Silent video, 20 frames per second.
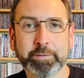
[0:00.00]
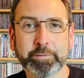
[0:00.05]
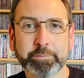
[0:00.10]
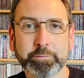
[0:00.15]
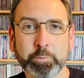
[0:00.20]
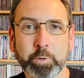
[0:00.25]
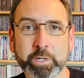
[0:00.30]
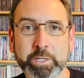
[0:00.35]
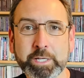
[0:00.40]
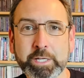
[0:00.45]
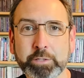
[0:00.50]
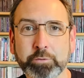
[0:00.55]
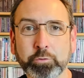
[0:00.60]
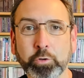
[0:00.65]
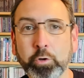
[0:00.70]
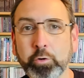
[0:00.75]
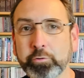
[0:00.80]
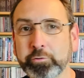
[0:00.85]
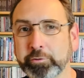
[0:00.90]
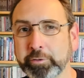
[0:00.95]
Do I need
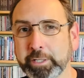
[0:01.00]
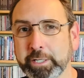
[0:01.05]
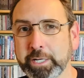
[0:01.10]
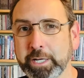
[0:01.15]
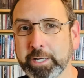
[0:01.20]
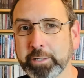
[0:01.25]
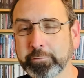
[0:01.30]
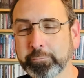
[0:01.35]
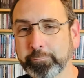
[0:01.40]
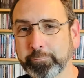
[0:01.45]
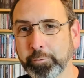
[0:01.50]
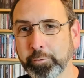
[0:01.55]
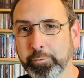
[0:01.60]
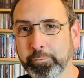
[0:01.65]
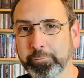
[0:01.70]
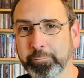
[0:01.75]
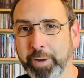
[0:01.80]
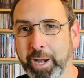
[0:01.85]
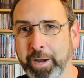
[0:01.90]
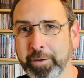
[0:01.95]
two CDs full
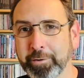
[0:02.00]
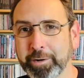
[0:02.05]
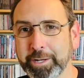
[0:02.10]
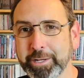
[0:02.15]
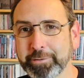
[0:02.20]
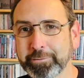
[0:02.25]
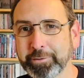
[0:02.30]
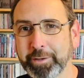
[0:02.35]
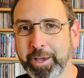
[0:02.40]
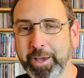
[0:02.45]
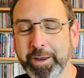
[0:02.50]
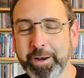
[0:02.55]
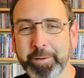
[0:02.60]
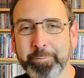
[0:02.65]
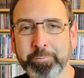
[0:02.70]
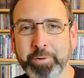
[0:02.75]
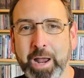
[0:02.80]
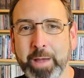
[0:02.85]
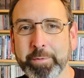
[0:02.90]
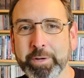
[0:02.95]
of rarities? Uh,
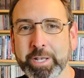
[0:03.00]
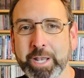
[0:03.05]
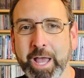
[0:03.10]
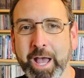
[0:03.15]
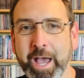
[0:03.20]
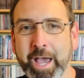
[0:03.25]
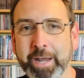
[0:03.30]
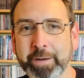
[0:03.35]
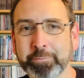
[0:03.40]
probably not.